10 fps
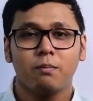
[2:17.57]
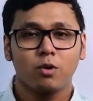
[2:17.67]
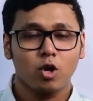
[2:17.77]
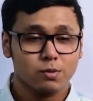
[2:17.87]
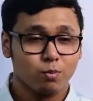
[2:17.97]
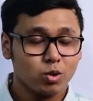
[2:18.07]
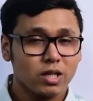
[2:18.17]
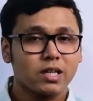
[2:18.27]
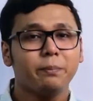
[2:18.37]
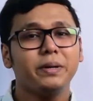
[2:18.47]
because both
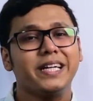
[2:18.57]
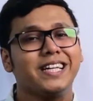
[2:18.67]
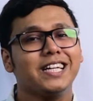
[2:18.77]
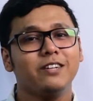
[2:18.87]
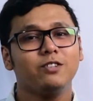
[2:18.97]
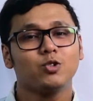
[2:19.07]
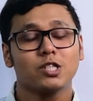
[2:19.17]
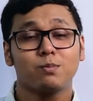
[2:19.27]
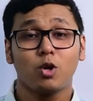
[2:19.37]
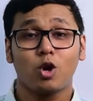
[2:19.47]
the competing
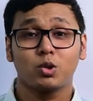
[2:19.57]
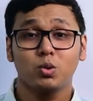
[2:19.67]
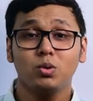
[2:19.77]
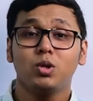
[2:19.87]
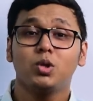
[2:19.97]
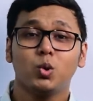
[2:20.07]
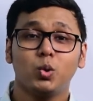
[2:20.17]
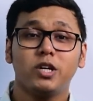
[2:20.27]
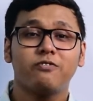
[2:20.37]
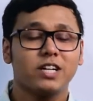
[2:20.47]
individuals belong to
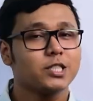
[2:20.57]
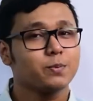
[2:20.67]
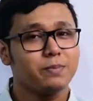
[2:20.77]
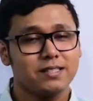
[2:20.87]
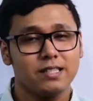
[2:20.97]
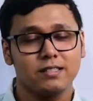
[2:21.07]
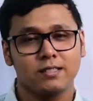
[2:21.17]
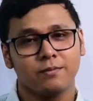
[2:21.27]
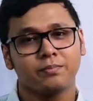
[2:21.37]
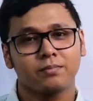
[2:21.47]
two different species.